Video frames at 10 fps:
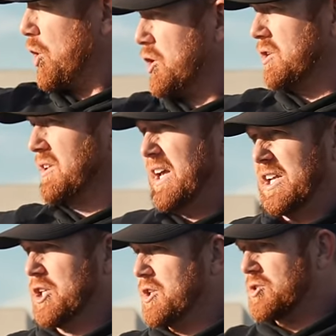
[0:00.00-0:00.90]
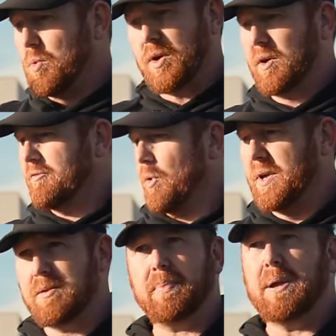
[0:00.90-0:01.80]
world, you just want to
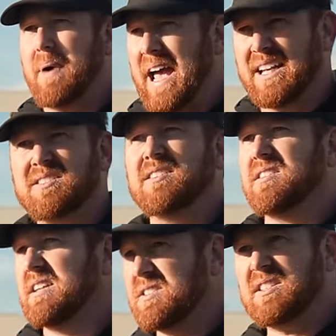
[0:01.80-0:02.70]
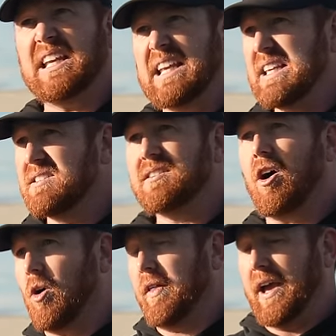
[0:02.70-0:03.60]
avoid the B minuses and the C's,
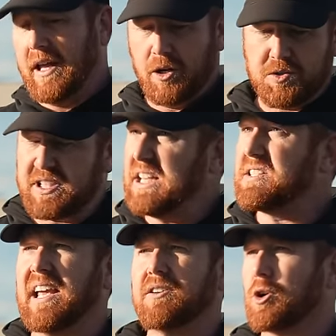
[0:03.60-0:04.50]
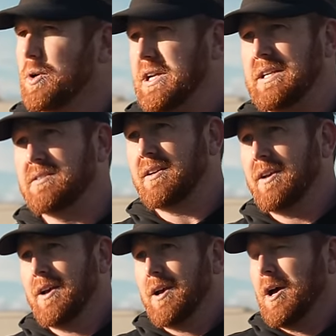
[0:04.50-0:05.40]
all that. I know C's get degrees,
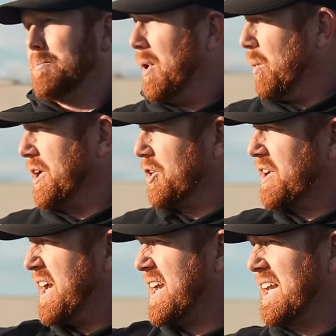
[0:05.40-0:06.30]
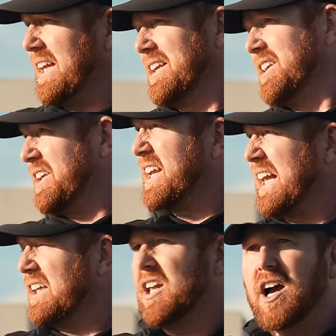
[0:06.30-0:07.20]
but when you're kicking, you
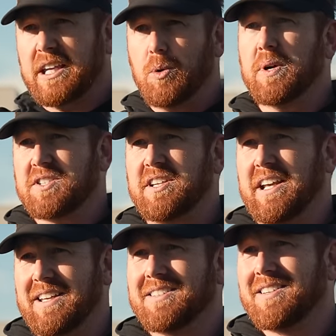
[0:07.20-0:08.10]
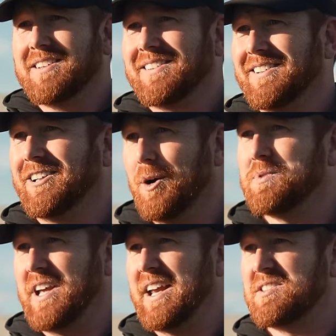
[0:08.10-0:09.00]
get lucky with C's. You know
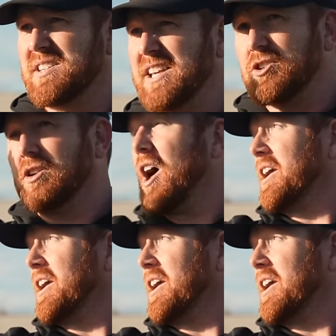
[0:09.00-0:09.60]
what I'm saying? C's are